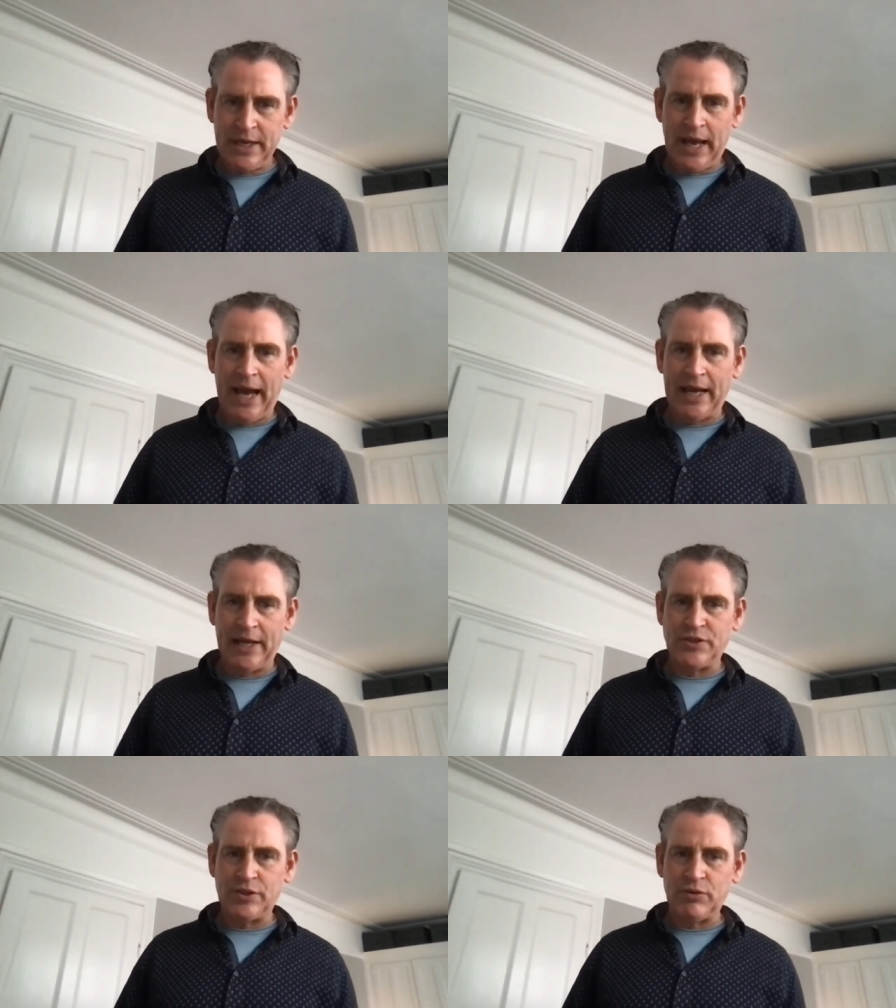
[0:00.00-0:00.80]

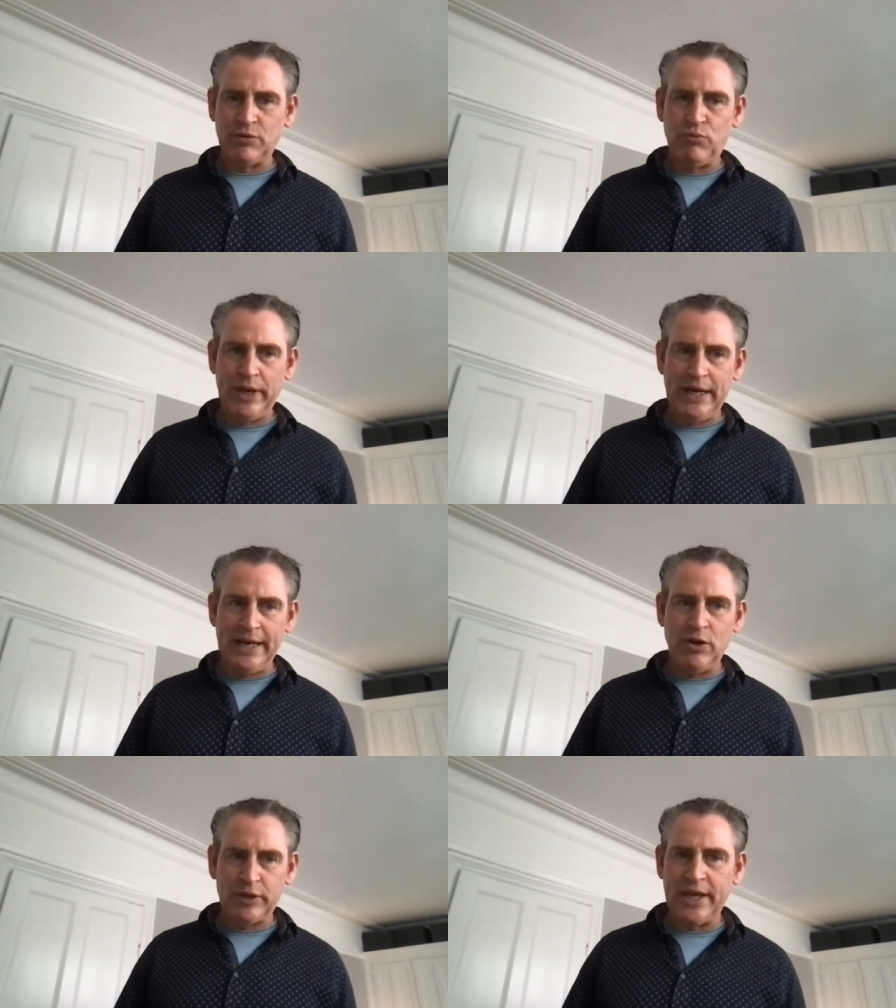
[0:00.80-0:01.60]
and really
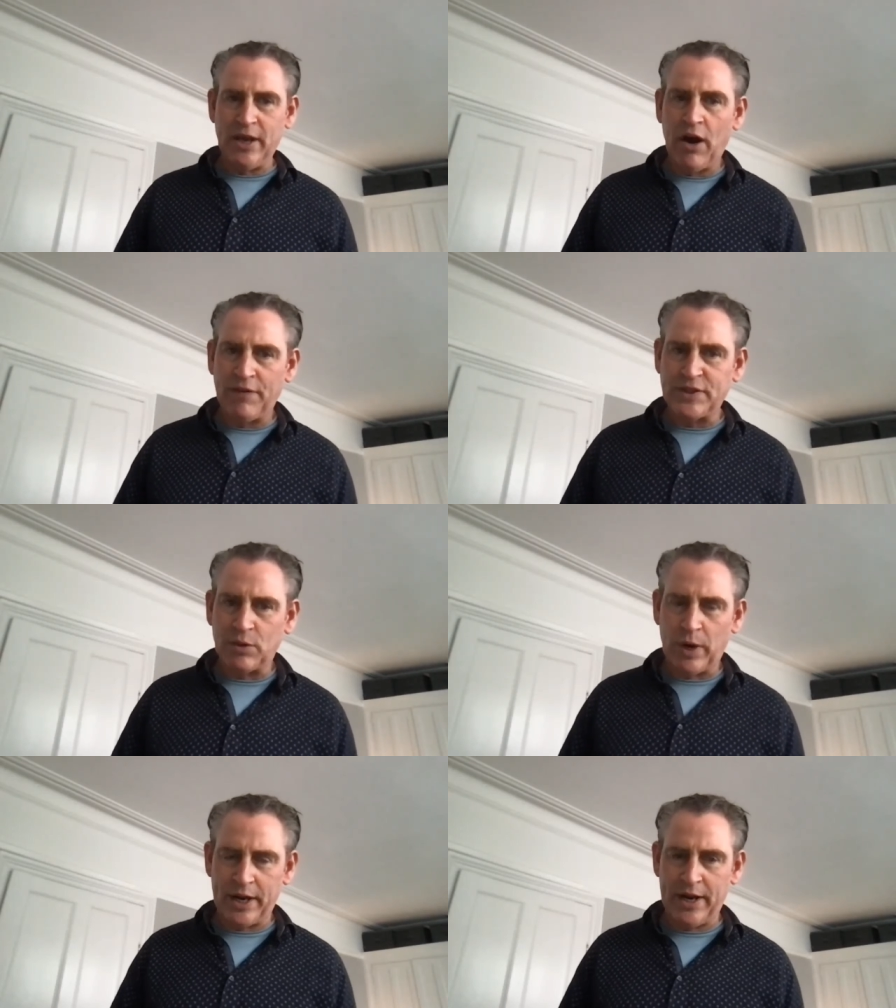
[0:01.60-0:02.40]
looking after
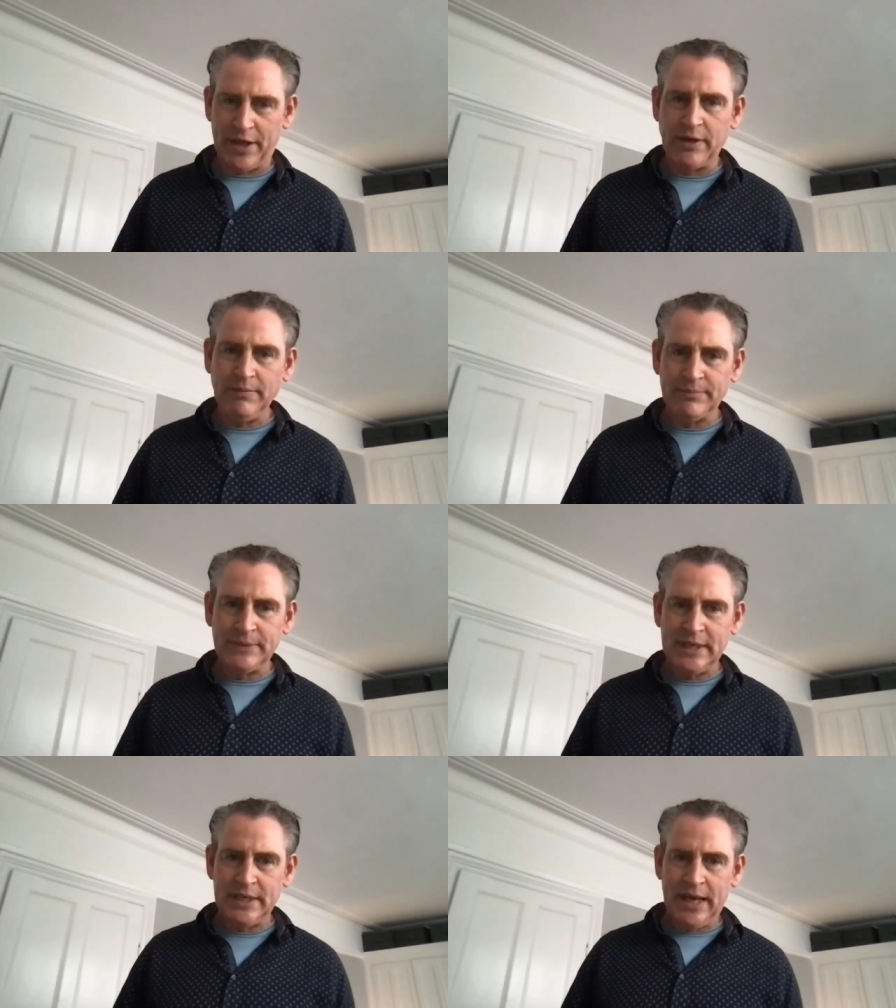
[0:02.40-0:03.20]
one another
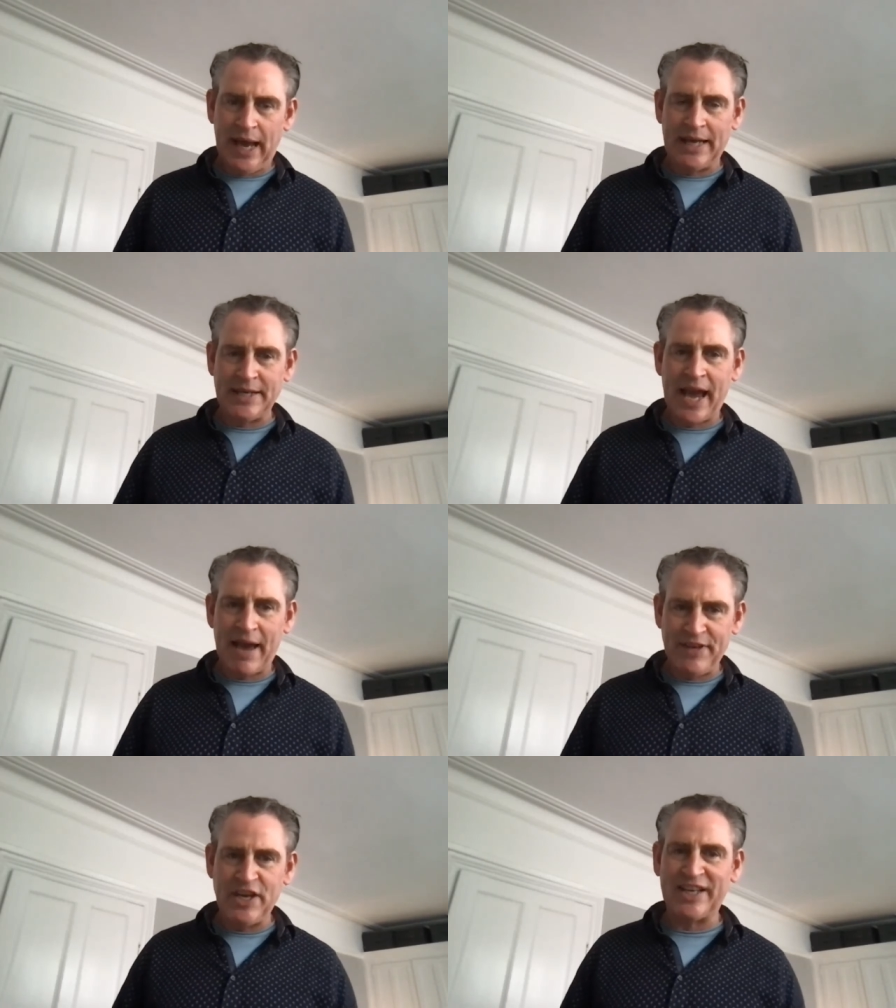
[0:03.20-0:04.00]
and
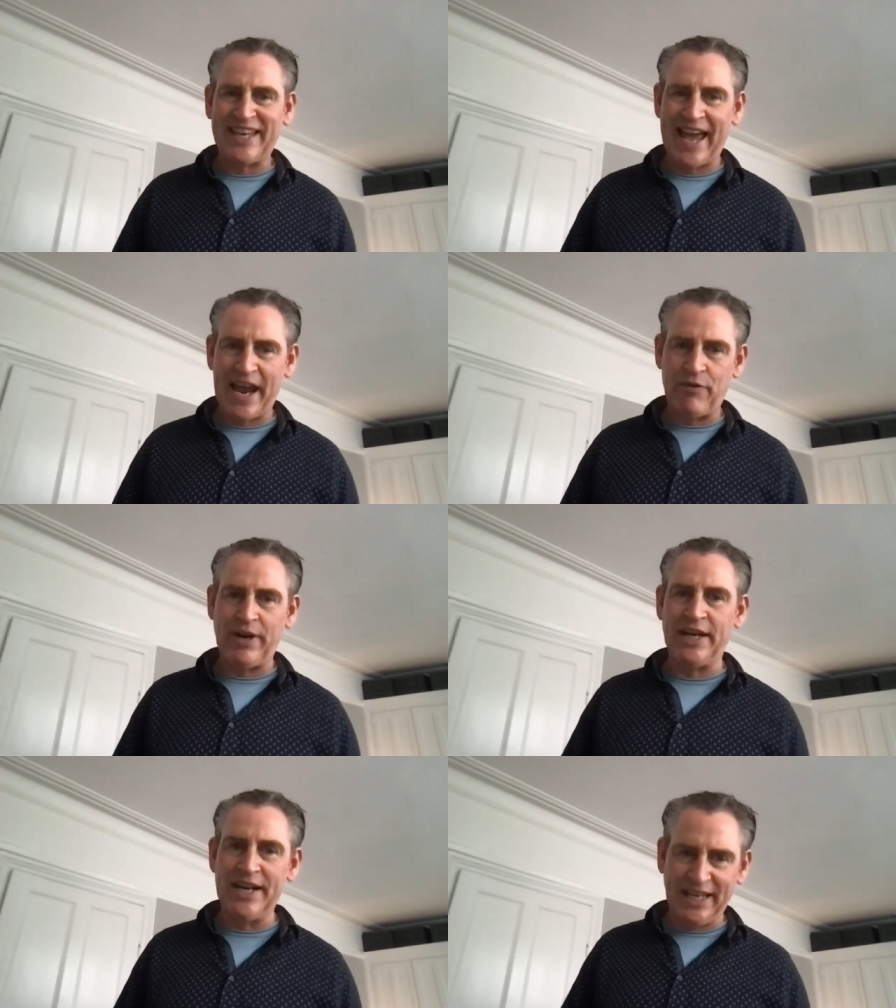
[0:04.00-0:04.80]
having a
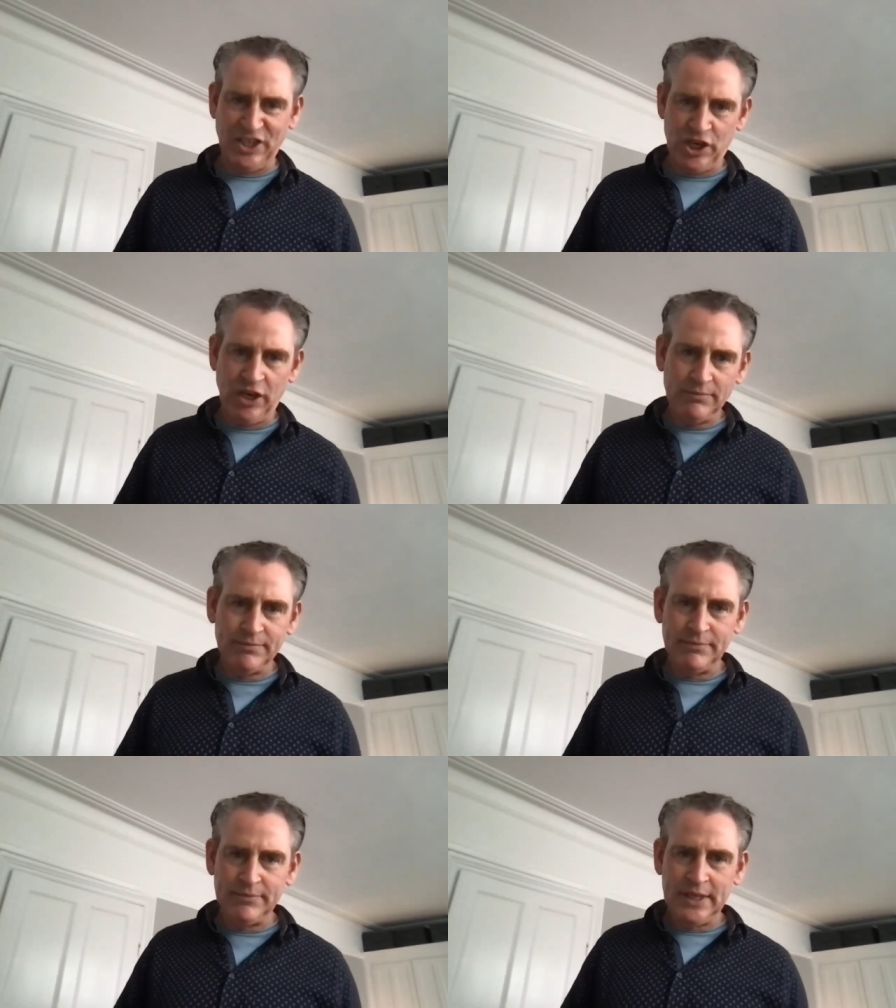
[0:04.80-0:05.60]
caring nature
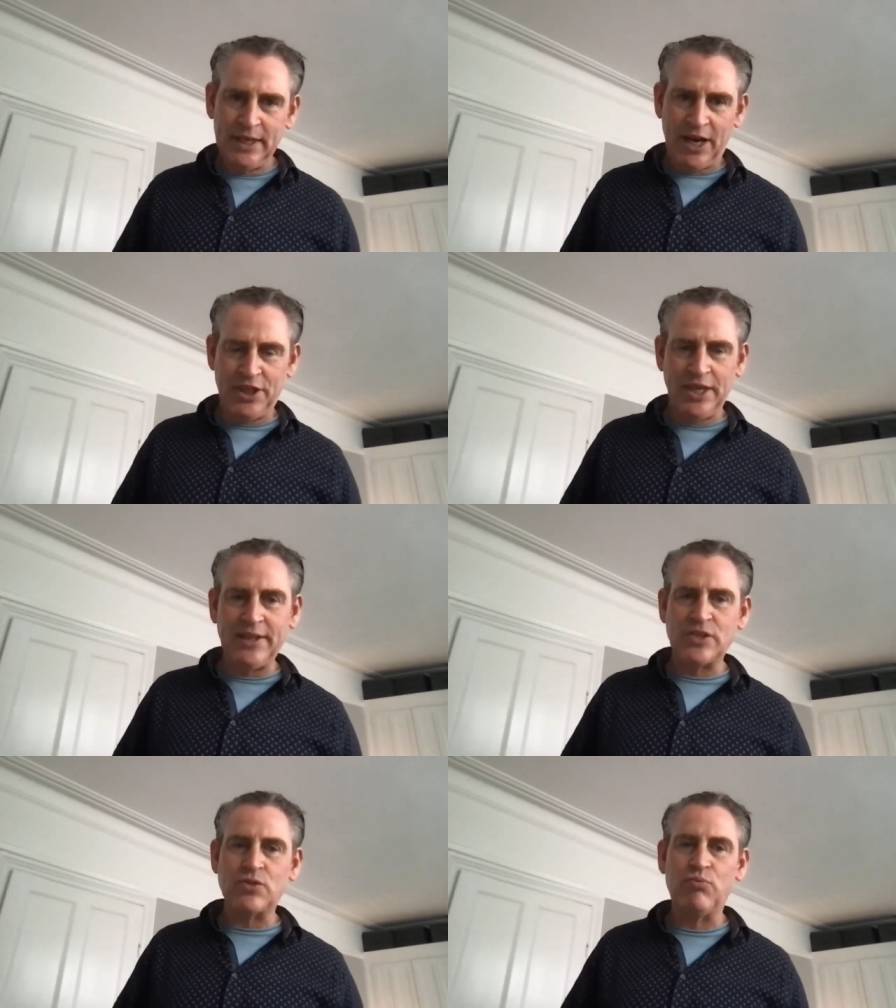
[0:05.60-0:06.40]
I think
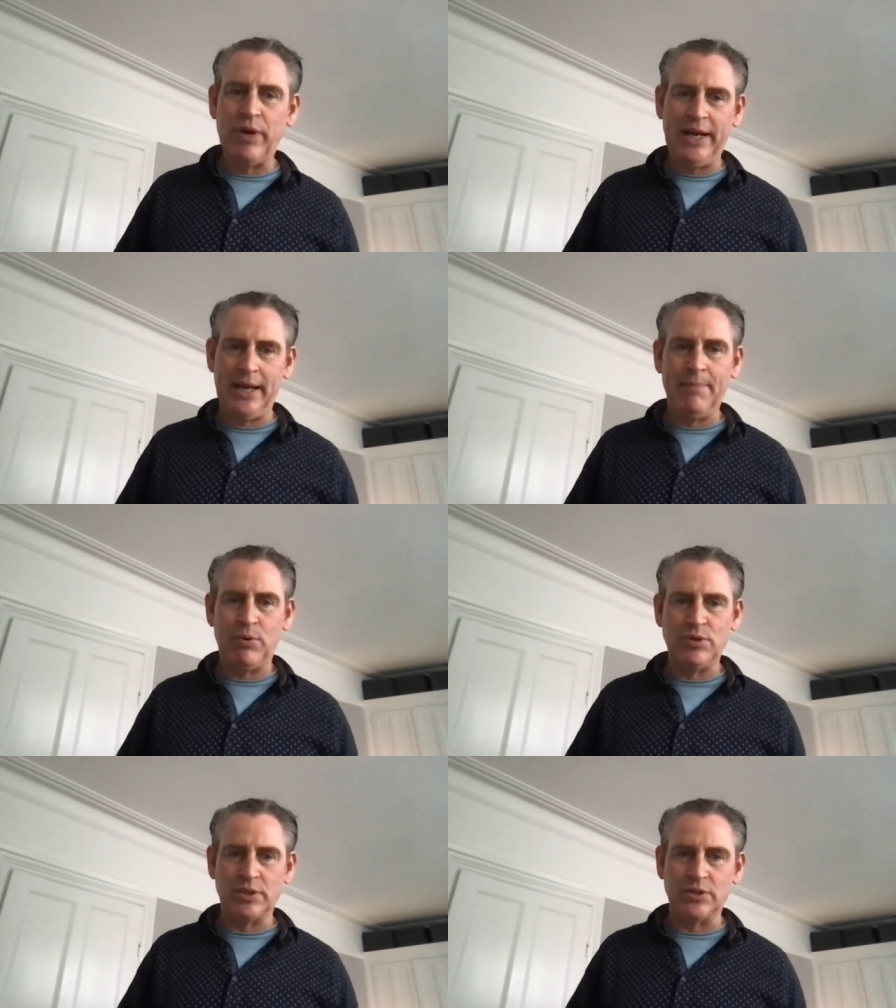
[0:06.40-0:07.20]
that's really
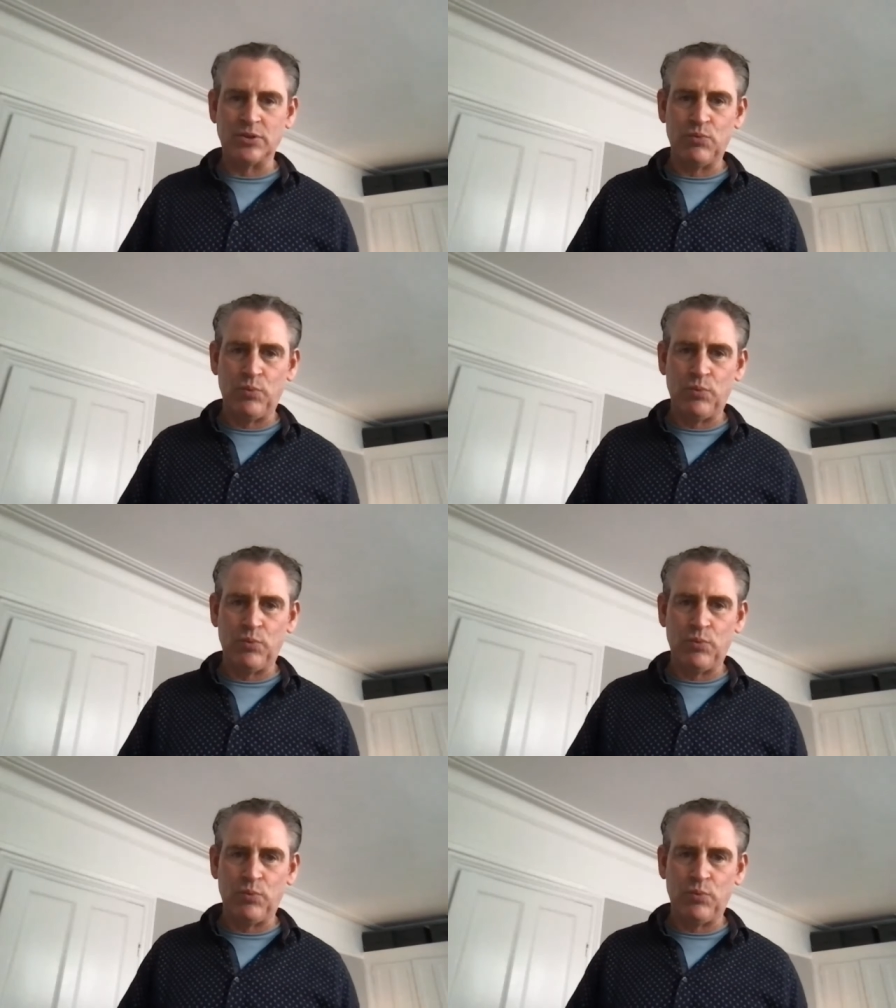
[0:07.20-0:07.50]
important.